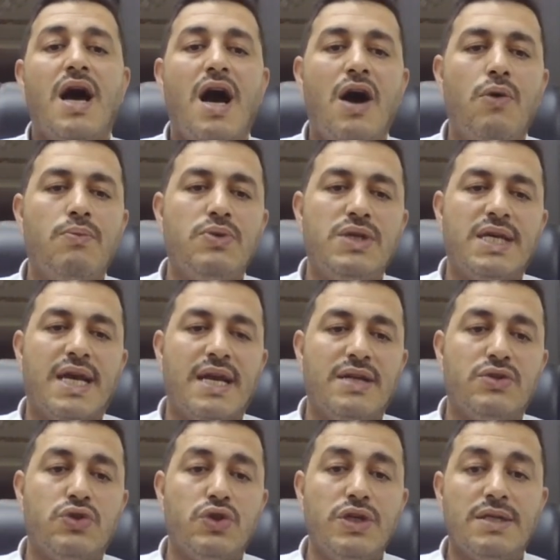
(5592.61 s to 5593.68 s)
how medical
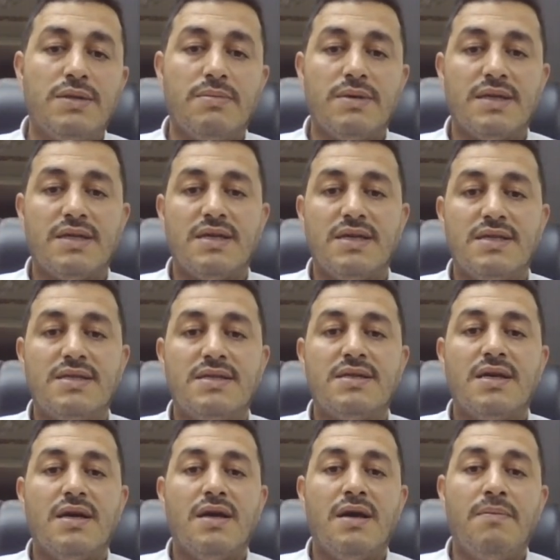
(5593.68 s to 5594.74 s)
treatment is